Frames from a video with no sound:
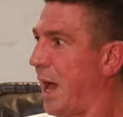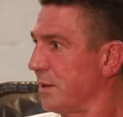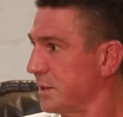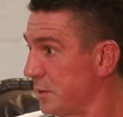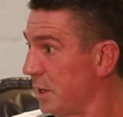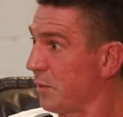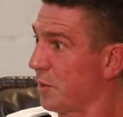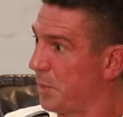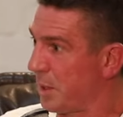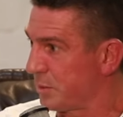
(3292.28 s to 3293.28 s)
out and said, you know, we've
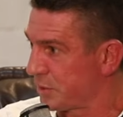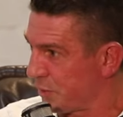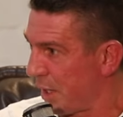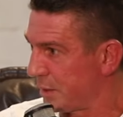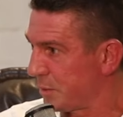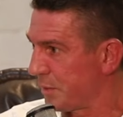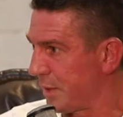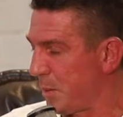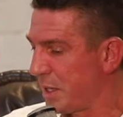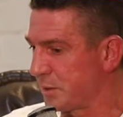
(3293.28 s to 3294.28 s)
got people struggling with
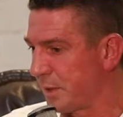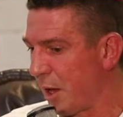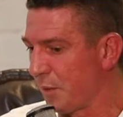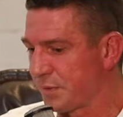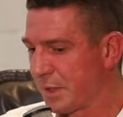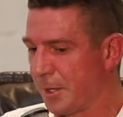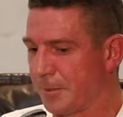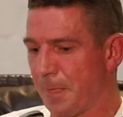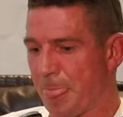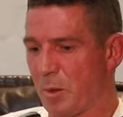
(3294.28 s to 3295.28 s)
their mental health.
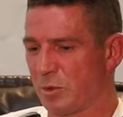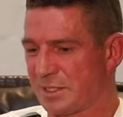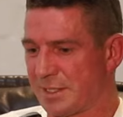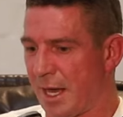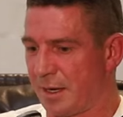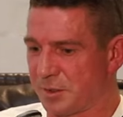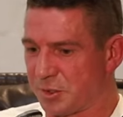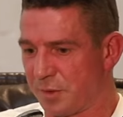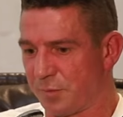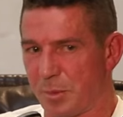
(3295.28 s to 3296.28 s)
So what started as
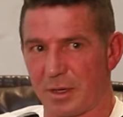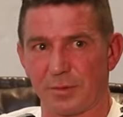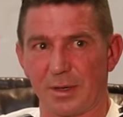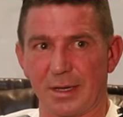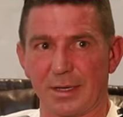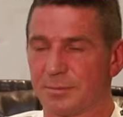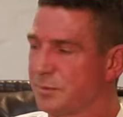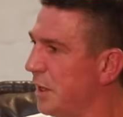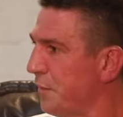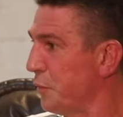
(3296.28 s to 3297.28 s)
sort of a bit of a
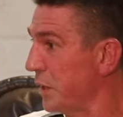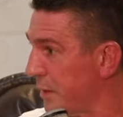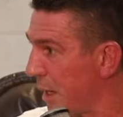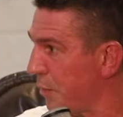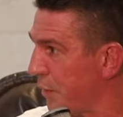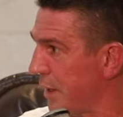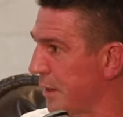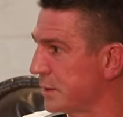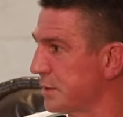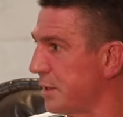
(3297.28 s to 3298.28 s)
footy club
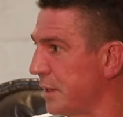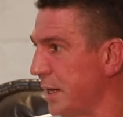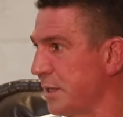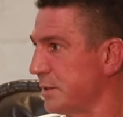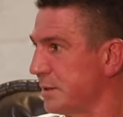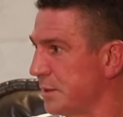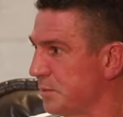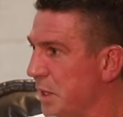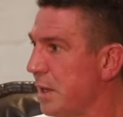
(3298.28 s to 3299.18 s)
thing has sort of led into